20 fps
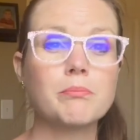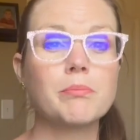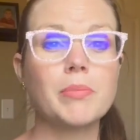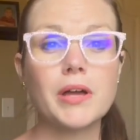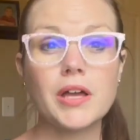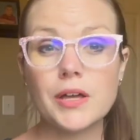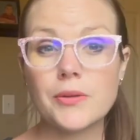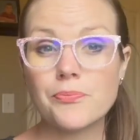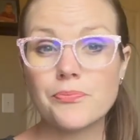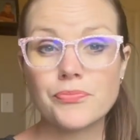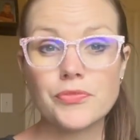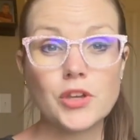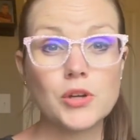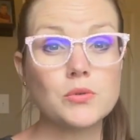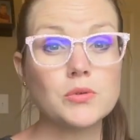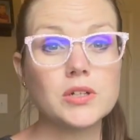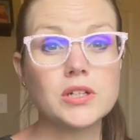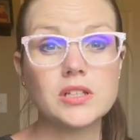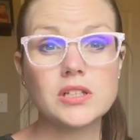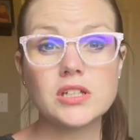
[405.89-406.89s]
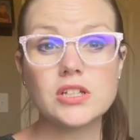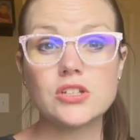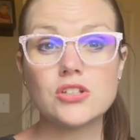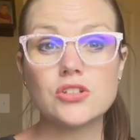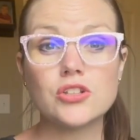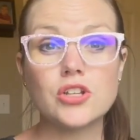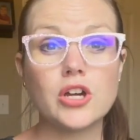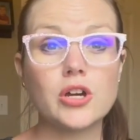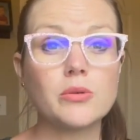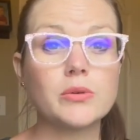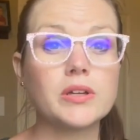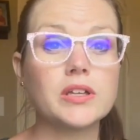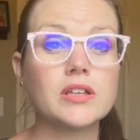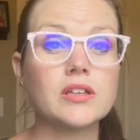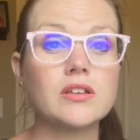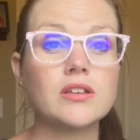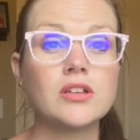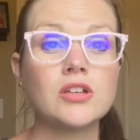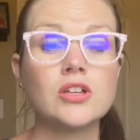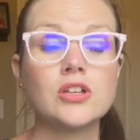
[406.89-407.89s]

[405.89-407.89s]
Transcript: But really knowing